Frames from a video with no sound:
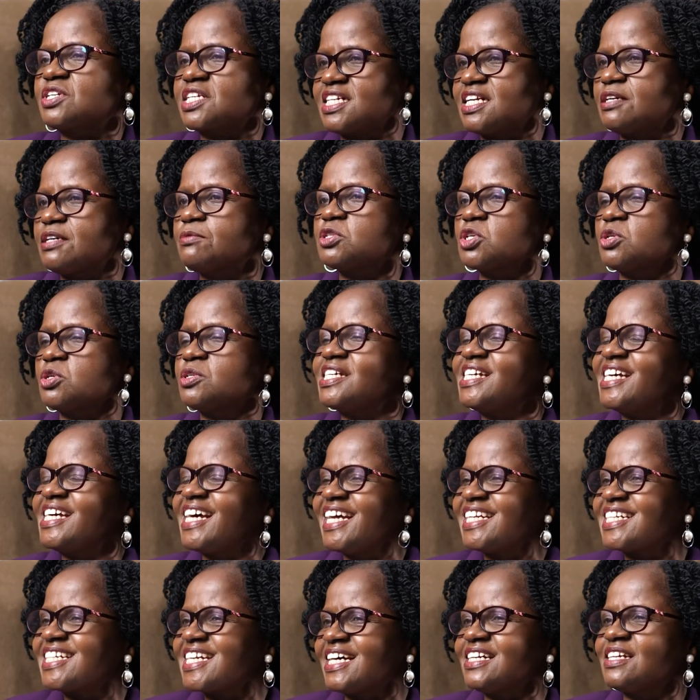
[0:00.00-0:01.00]
redemption. He
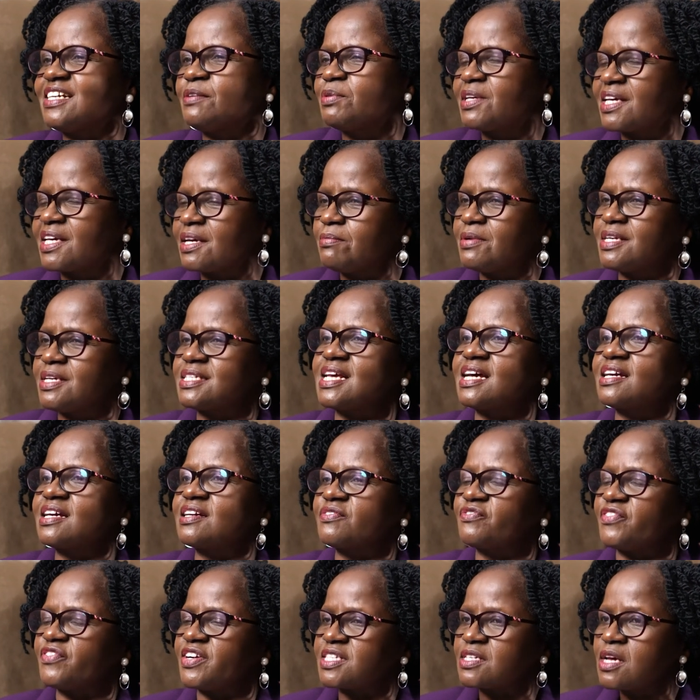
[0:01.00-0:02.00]
entered, he became a
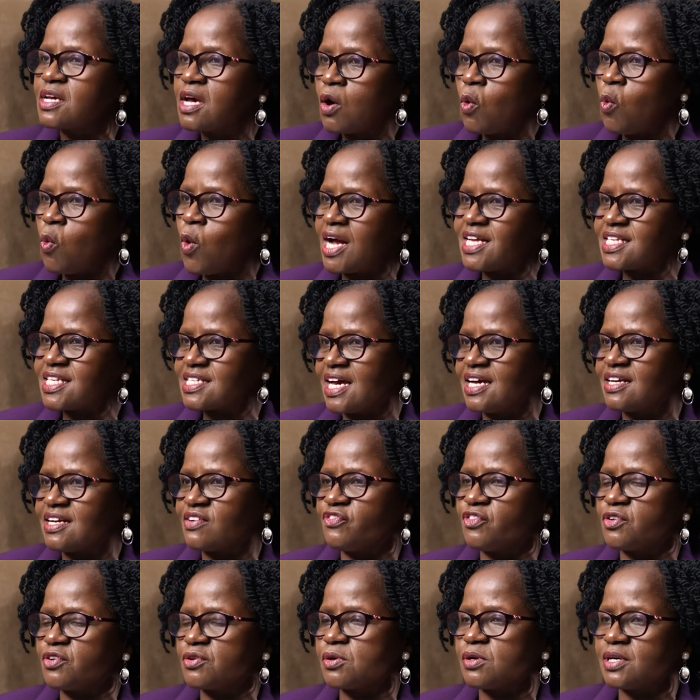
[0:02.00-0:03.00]
sacrifice once and
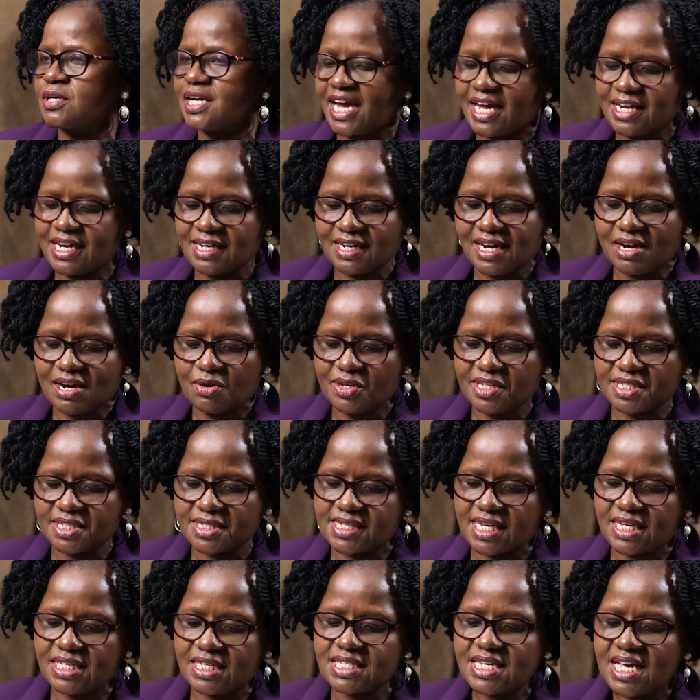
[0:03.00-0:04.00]
for all. And now he
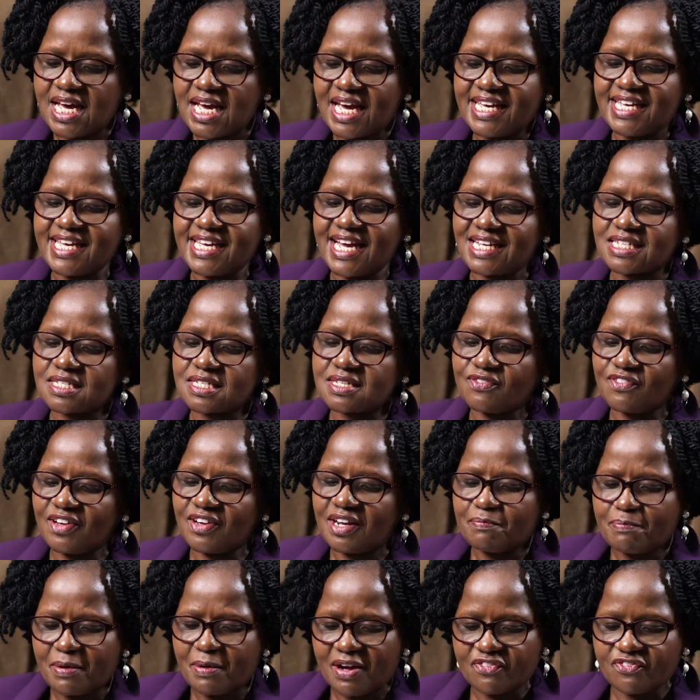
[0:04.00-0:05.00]
says he has
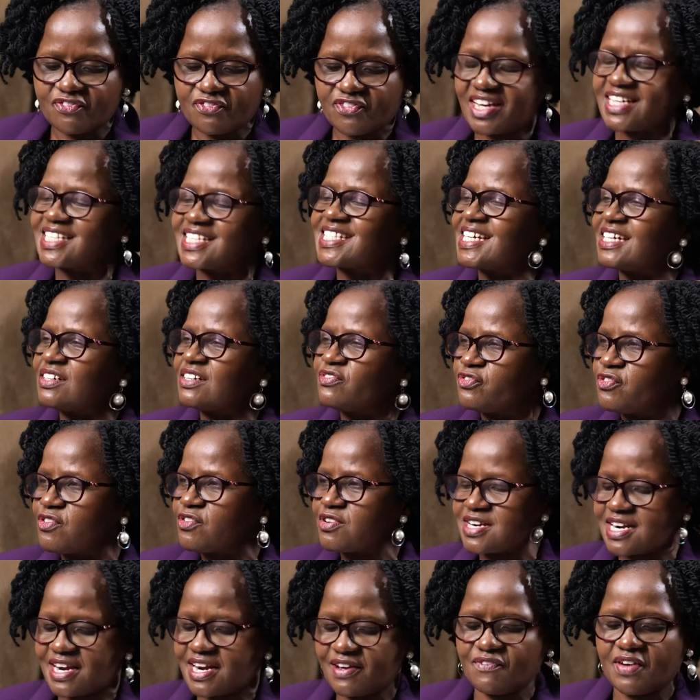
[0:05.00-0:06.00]
even perfected
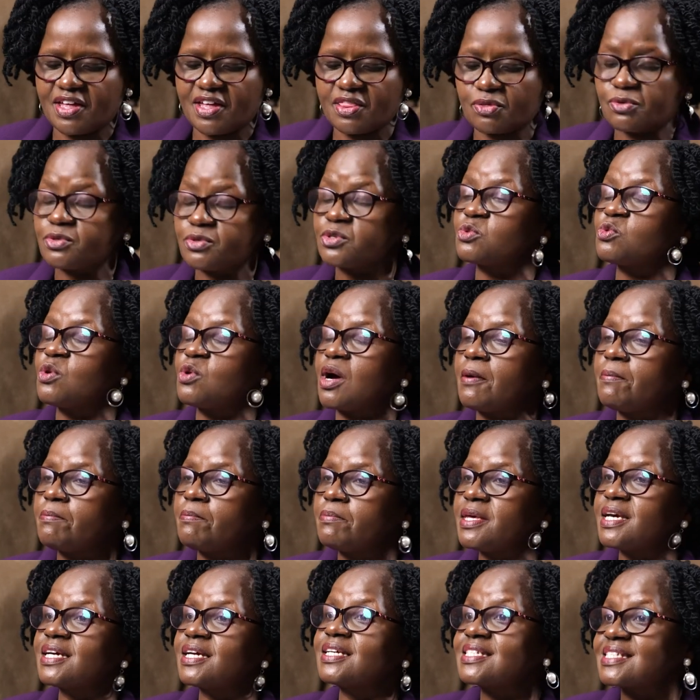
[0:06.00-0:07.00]
forever those who are
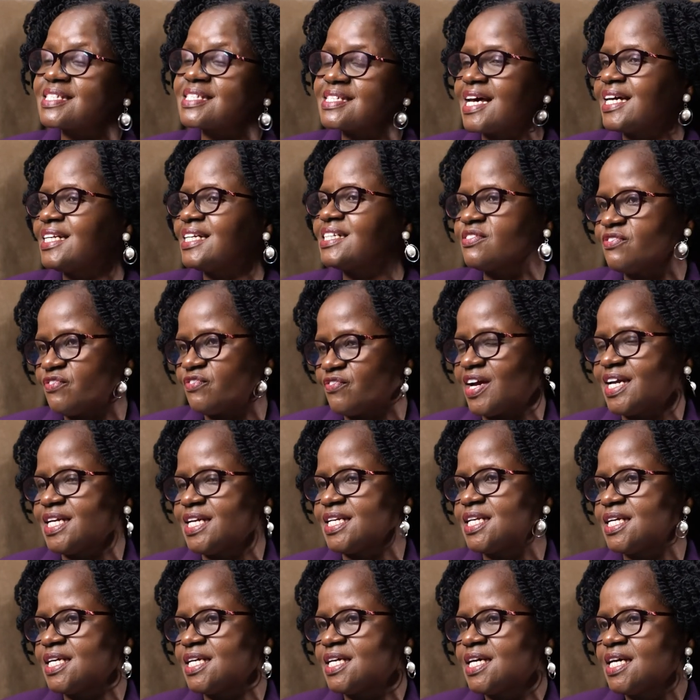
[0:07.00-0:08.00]
being
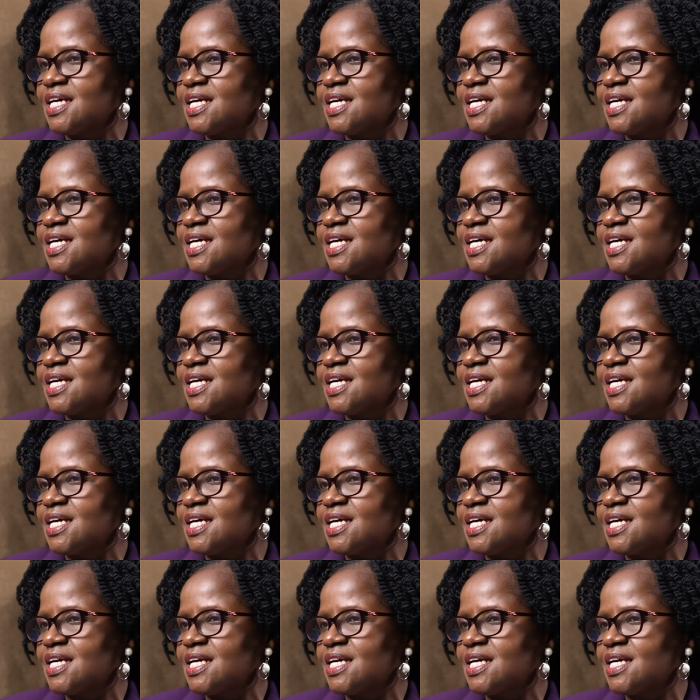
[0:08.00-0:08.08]
sanctified.